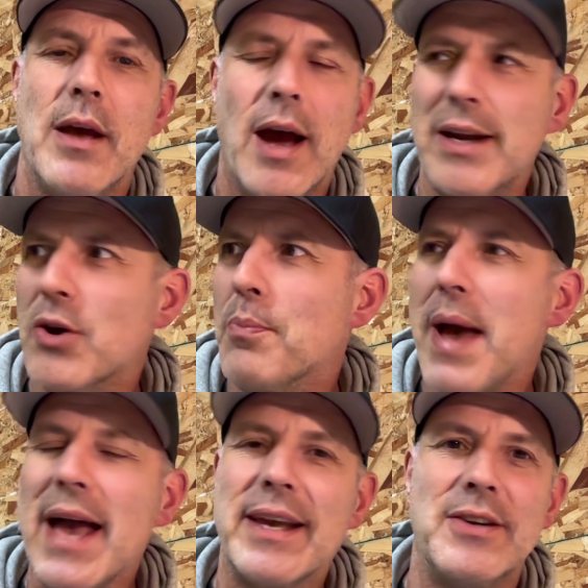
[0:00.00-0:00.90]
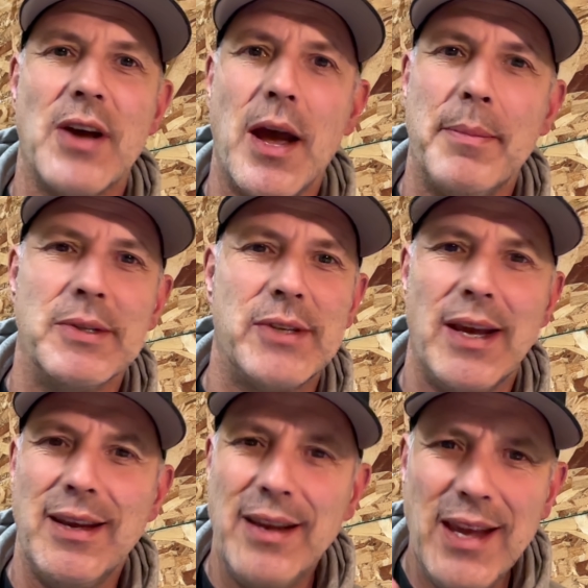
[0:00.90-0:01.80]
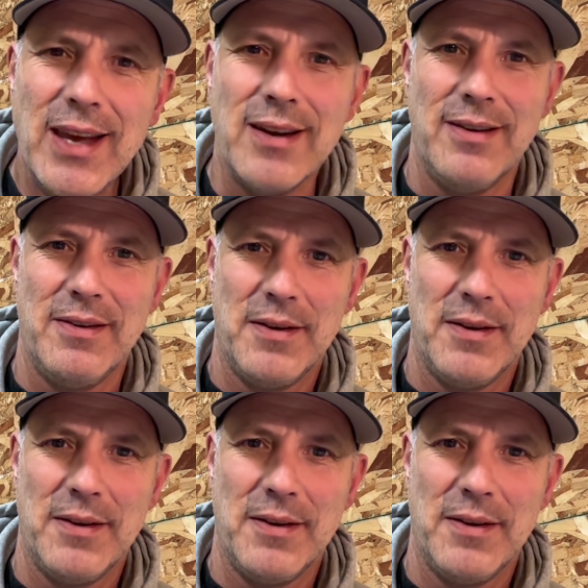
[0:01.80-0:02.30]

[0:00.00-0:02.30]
I'd go back in time and say, Ian,